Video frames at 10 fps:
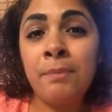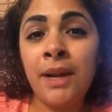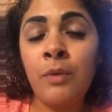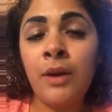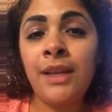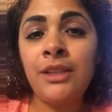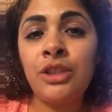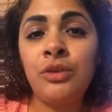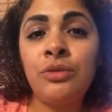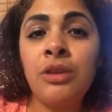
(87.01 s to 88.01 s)
but I wanted
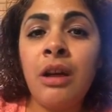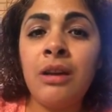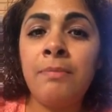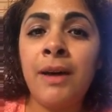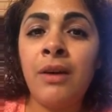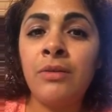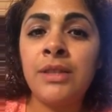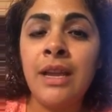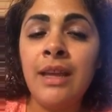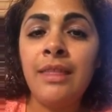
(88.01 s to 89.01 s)
to talk
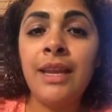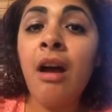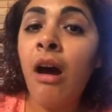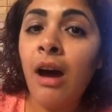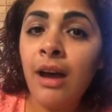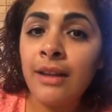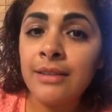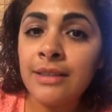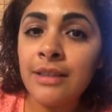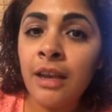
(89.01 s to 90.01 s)
about the
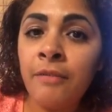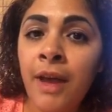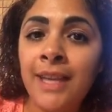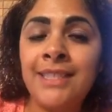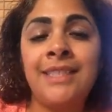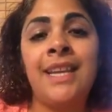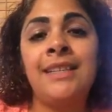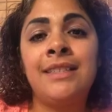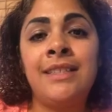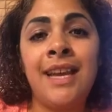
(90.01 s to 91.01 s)
cons of high
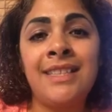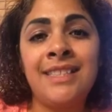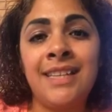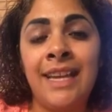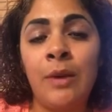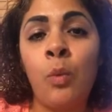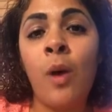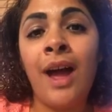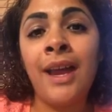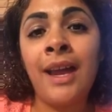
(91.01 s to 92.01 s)
stakes testing and
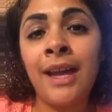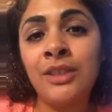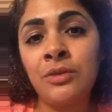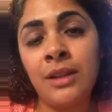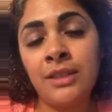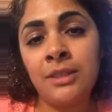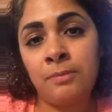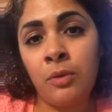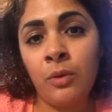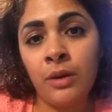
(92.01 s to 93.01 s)
why I do not
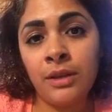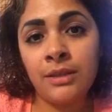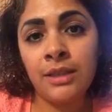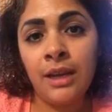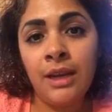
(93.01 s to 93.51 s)
support